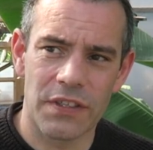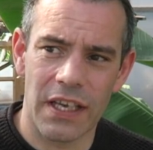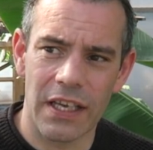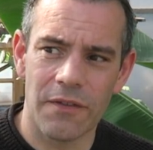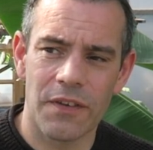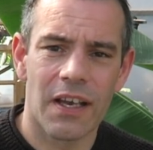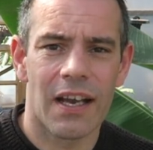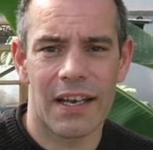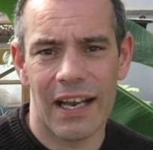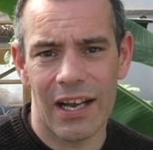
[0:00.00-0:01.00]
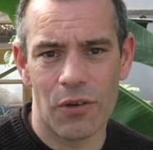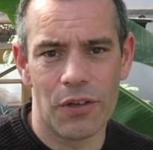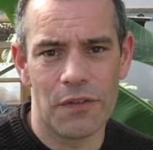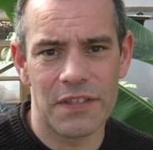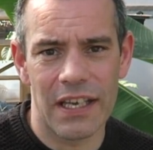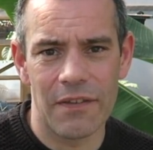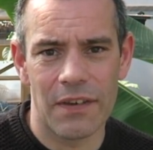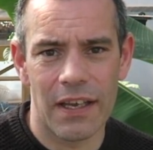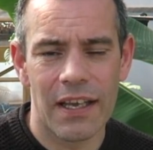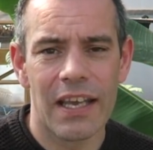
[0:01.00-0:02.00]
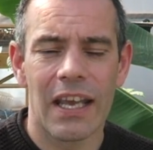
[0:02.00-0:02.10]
saved and how you've saved it.